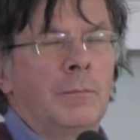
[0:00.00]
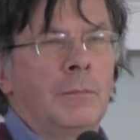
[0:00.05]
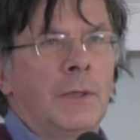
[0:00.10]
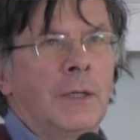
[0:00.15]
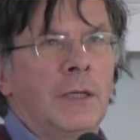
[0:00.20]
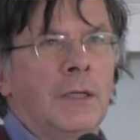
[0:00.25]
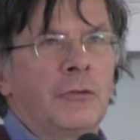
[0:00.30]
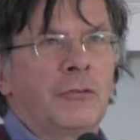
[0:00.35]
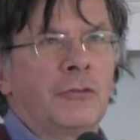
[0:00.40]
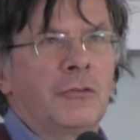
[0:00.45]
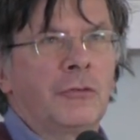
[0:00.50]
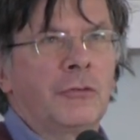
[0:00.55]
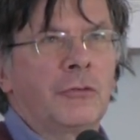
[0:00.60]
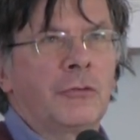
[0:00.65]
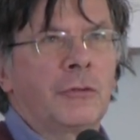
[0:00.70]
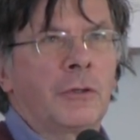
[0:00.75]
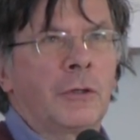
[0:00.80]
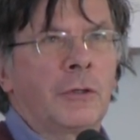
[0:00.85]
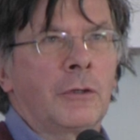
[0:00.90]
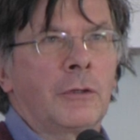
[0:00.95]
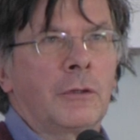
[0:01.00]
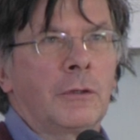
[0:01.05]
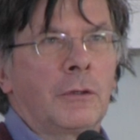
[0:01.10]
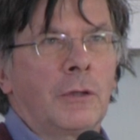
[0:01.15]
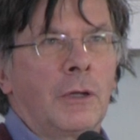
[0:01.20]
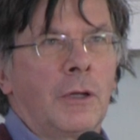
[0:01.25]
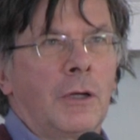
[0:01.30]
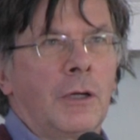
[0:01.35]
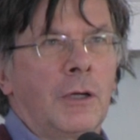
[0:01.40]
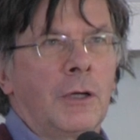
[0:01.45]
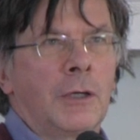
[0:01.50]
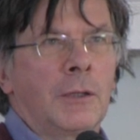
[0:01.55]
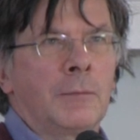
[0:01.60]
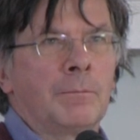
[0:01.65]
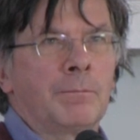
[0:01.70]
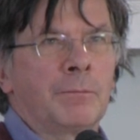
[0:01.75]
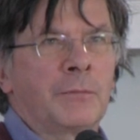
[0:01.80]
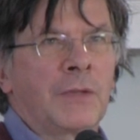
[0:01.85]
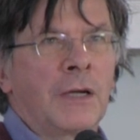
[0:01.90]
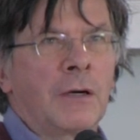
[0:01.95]
is that
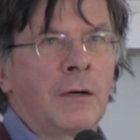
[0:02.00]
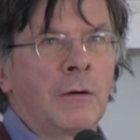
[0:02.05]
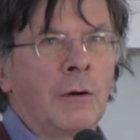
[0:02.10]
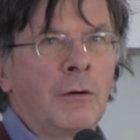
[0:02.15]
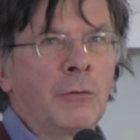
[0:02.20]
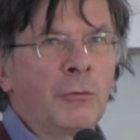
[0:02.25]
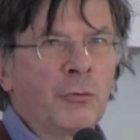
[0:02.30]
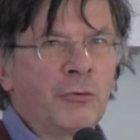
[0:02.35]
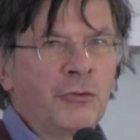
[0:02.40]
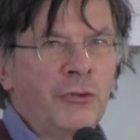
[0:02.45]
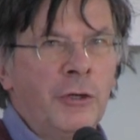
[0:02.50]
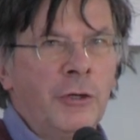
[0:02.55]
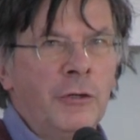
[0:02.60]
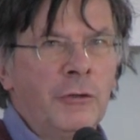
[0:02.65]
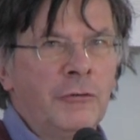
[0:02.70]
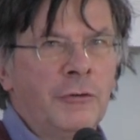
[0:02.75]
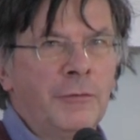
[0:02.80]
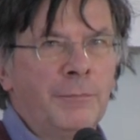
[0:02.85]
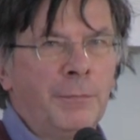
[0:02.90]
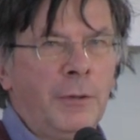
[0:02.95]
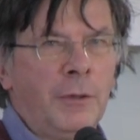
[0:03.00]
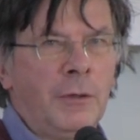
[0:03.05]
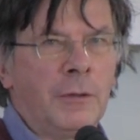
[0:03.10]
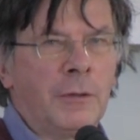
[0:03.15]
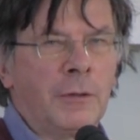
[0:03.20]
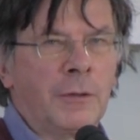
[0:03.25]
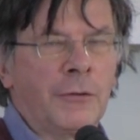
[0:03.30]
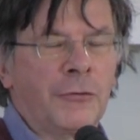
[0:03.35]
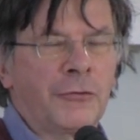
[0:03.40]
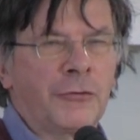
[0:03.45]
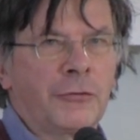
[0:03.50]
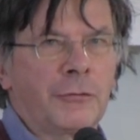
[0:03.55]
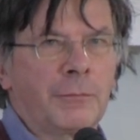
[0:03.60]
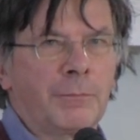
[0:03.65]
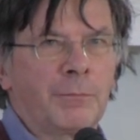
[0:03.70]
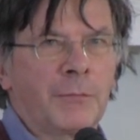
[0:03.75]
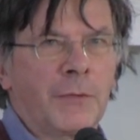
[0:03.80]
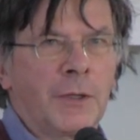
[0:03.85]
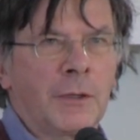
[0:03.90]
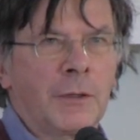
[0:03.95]
there are alternative paths,
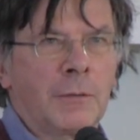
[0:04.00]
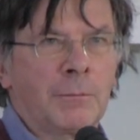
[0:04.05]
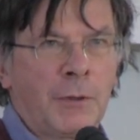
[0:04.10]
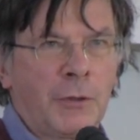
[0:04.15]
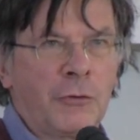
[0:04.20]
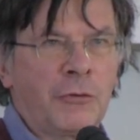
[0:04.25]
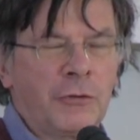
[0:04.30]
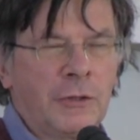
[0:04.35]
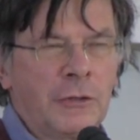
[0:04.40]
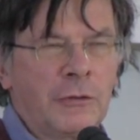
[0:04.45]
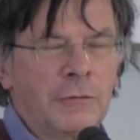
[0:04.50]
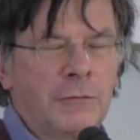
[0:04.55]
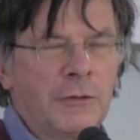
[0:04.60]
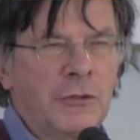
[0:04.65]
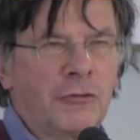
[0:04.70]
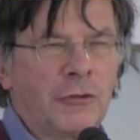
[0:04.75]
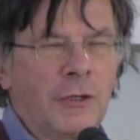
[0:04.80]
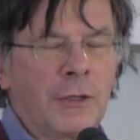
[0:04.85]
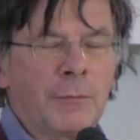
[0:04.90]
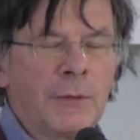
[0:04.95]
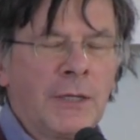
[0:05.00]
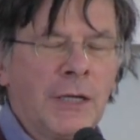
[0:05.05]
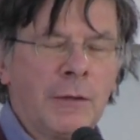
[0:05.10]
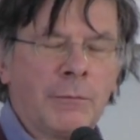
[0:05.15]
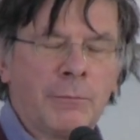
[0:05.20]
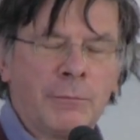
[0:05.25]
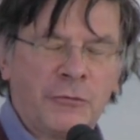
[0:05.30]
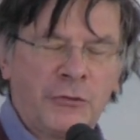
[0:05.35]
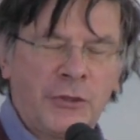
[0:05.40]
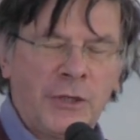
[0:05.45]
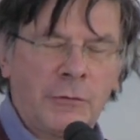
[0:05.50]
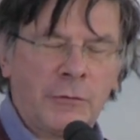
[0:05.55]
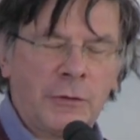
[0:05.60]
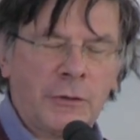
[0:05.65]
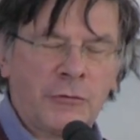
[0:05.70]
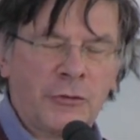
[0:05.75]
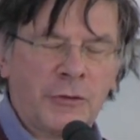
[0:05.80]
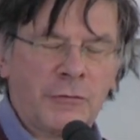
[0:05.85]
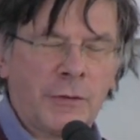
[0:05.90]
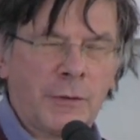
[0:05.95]
both individually and without
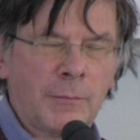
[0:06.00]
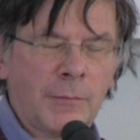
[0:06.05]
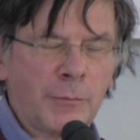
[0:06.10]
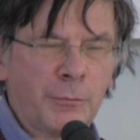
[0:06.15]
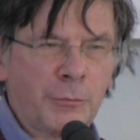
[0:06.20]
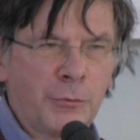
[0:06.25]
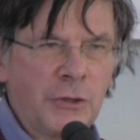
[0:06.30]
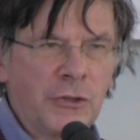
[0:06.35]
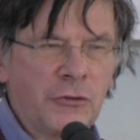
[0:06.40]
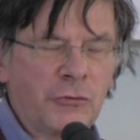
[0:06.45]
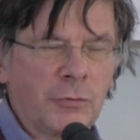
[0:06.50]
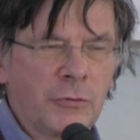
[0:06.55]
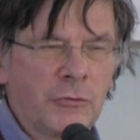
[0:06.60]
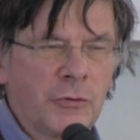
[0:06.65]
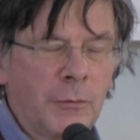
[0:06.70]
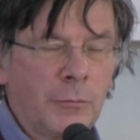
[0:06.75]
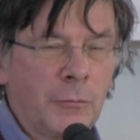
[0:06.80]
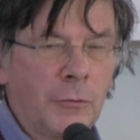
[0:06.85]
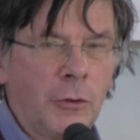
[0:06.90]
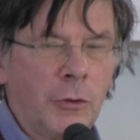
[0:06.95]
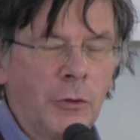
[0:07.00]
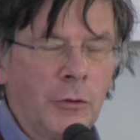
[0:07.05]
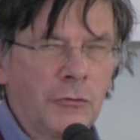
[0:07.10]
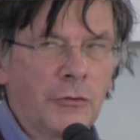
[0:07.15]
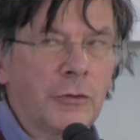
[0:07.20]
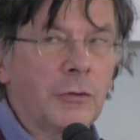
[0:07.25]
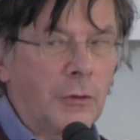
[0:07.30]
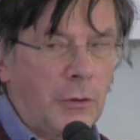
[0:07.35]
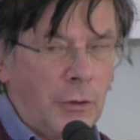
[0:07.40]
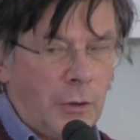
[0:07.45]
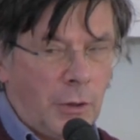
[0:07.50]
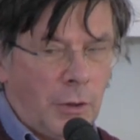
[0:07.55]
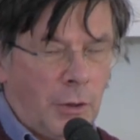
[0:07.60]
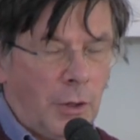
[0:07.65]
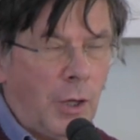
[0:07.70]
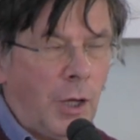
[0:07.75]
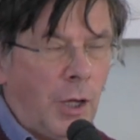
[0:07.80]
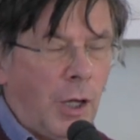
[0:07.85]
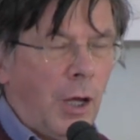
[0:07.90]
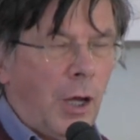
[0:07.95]
sounding as if I'm a priest, which I'm not.
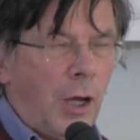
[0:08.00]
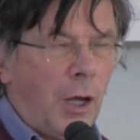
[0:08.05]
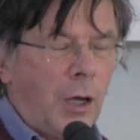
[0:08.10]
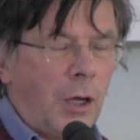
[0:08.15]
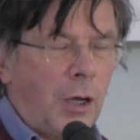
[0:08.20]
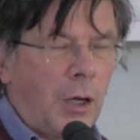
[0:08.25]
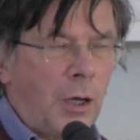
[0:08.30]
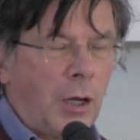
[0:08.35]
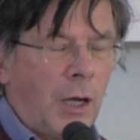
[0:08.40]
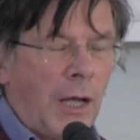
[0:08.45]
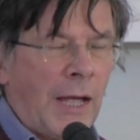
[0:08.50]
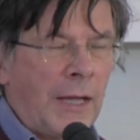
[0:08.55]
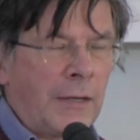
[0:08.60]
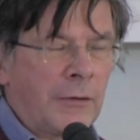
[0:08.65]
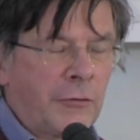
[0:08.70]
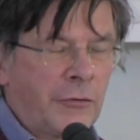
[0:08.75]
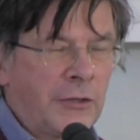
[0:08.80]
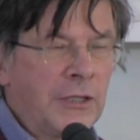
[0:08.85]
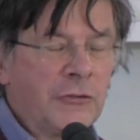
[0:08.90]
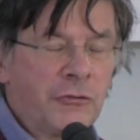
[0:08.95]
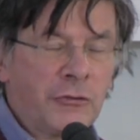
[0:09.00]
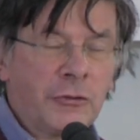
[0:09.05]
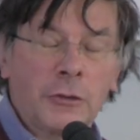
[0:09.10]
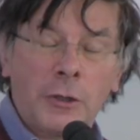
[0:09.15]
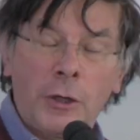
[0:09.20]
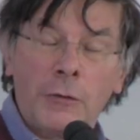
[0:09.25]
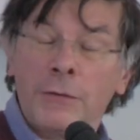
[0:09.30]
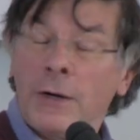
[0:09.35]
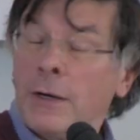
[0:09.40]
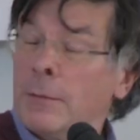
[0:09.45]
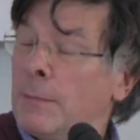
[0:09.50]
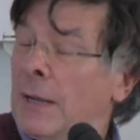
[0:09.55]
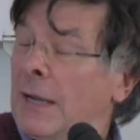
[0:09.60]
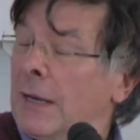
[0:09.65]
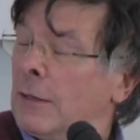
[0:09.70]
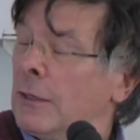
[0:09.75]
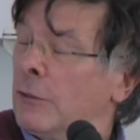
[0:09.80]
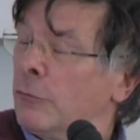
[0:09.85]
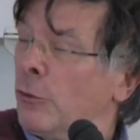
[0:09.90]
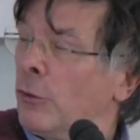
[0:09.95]
And things can go very
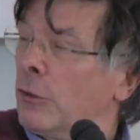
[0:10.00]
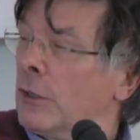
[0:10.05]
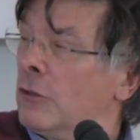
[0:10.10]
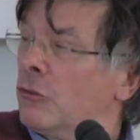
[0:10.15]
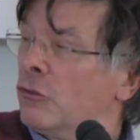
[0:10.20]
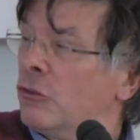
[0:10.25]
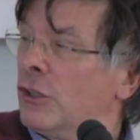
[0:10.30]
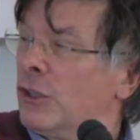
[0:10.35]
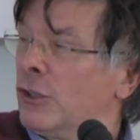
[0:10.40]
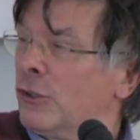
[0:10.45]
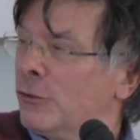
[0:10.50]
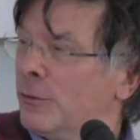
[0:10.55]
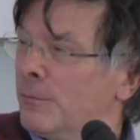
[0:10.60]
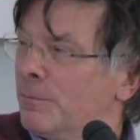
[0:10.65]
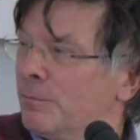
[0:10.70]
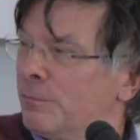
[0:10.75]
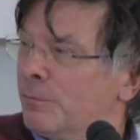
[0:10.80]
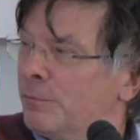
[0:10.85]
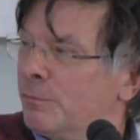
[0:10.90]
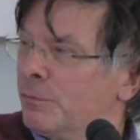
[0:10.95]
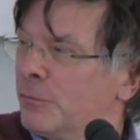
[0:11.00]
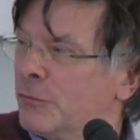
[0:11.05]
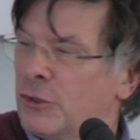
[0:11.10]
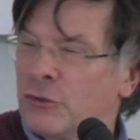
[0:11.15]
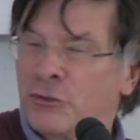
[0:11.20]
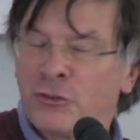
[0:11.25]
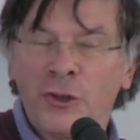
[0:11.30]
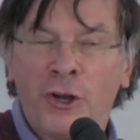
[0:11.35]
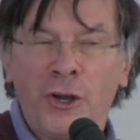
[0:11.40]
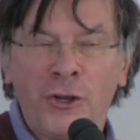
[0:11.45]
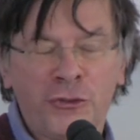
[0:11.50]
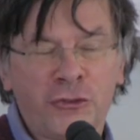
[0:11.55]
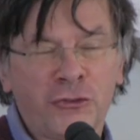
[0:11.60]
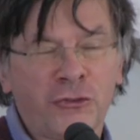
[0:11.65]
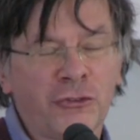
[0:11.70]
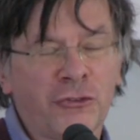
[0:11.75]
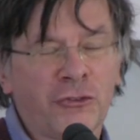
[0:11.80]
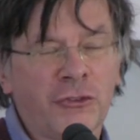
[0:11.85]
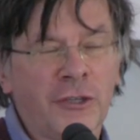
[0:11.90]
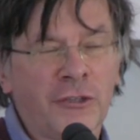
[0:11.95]
badly wrong indeed,
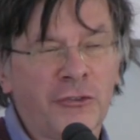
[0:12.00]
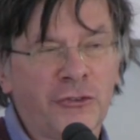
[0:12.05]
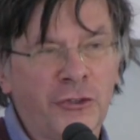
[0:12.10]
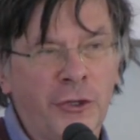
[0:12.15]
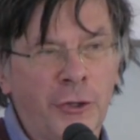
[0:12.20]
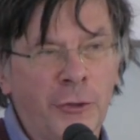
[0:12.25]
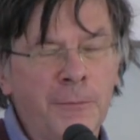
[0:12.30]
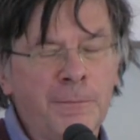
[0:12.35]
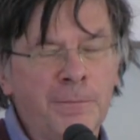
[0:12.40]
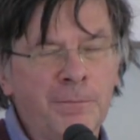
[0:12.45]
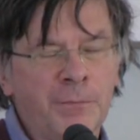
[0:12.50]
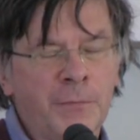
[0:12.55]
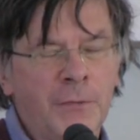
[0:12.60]
disastrously so.